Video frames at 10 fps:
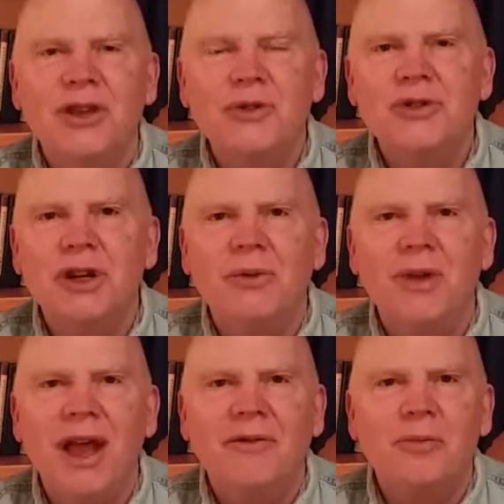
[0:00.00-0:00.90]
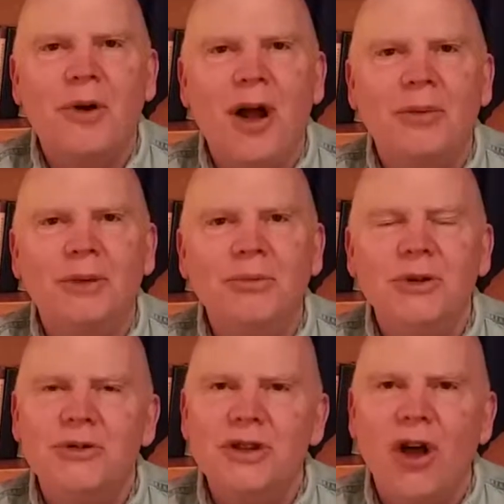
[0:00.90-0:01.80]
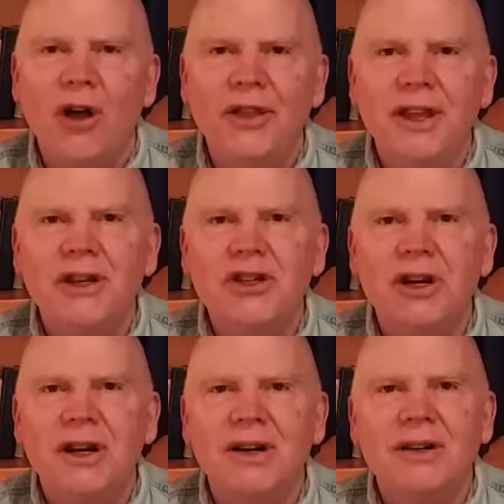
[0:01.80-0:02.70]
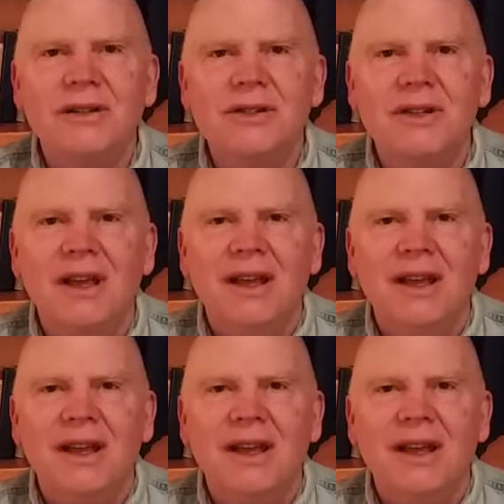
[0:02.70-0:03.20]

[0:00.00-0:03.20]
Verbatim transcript: Houston, we have a problem, you see all the engineers